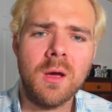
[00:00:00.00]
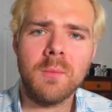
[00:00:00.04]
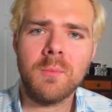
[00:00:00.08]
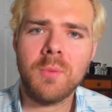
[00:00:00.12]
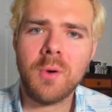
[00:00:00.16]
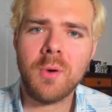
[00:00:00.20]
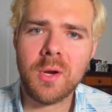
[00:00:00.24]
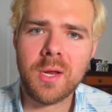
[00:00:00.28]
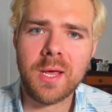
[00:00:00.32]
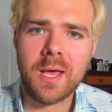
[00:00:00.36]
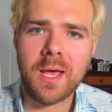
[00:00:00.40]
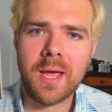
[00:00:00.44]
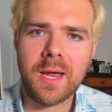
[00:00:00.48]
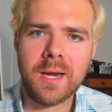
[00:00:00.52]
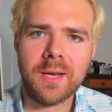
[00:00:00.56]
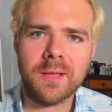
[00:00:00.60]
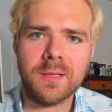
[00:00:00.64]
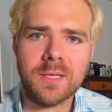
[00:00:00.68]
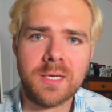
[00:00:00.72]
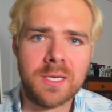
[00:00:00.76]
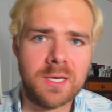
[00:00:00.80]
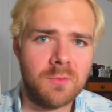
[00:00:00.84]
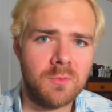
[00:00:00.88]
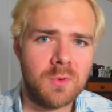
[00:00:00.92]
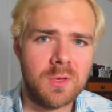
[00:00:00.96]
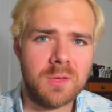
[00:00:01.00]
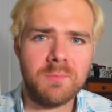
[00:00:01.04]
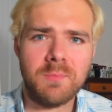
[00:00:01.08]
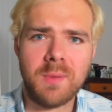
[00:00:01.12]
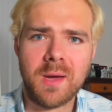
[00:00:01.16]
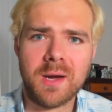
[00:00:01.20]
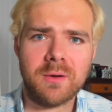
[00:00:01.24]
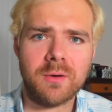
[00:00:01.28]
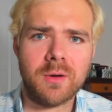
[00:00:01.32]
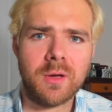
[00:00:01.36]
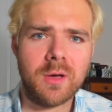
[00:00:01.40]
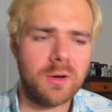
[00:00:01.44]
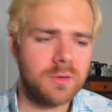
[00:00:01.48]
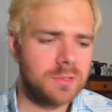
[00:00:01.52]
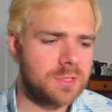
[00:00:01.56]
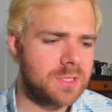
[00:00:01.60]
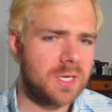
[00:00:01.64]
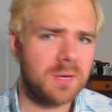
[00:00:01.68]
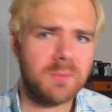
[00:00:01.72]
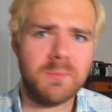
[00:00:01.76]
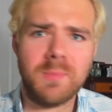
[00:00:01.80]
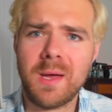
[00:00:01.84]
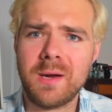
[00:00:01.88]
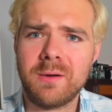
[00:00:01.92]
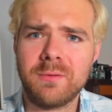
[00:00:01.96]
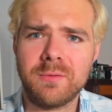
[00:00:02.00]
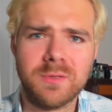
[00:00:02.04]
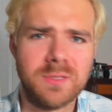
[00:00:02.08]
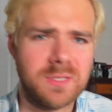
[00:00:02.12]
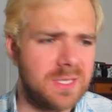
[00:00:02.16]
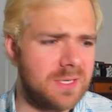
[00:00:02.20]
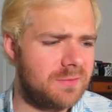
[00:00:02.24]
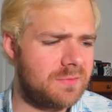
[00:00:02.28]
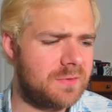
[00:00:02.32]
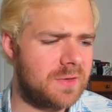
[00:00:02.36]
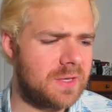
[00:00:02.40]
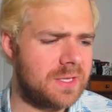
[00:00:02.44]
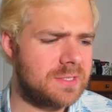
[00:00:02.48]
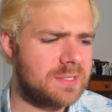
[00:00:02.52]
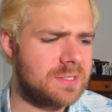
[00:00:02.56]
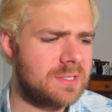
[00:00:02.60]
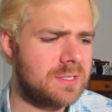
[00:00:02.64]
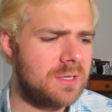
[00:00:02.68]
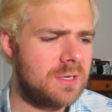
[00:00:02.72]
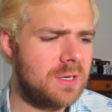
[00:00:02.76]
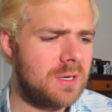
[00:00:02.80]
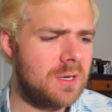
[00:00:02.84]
pretty handily with better coaching, better defense.